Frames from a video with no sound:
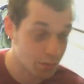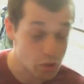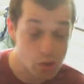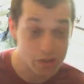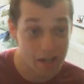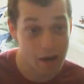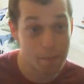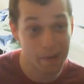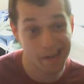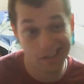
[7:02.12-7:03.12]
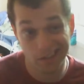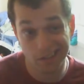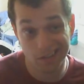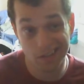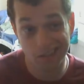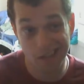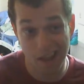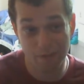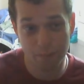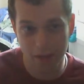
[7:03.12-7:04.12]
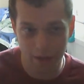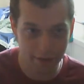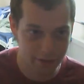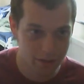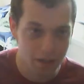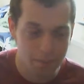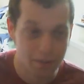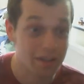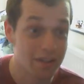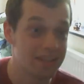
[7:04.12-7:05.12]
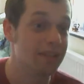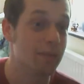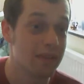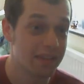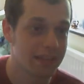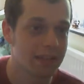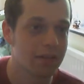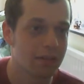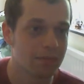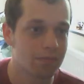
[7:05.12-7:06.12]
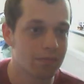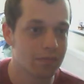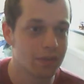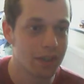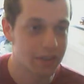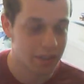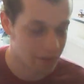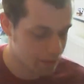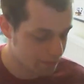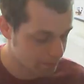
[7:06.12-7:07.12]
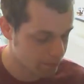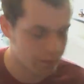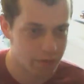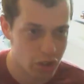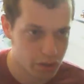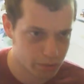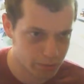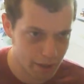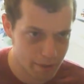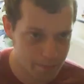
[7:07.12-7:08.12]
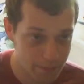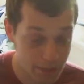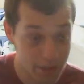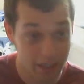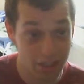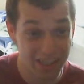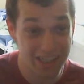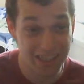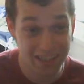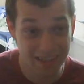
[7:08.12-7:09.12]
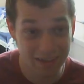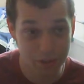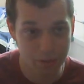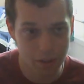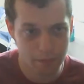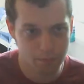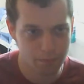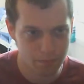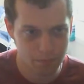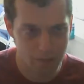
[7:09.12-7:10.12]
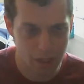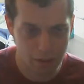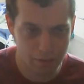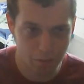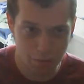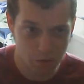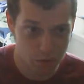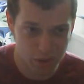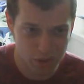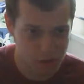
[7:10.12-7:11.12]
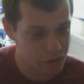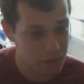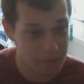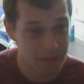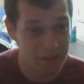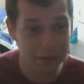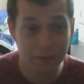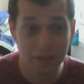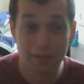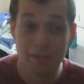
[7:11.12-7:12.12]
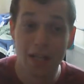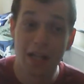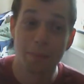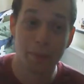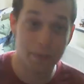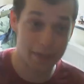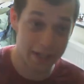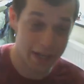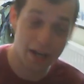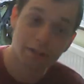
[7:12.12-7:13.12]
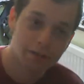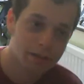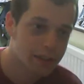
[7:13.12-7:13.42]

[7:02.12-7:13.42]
was shut down by the FBI because it was not official secret agents government endorsement sort of stuff, but they have